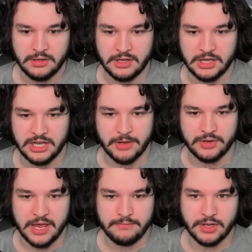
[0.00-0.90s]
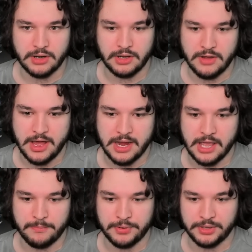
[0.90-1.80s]
Okay, they're going to go ahead
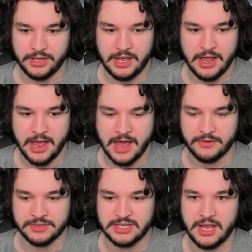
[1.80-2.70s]
and play out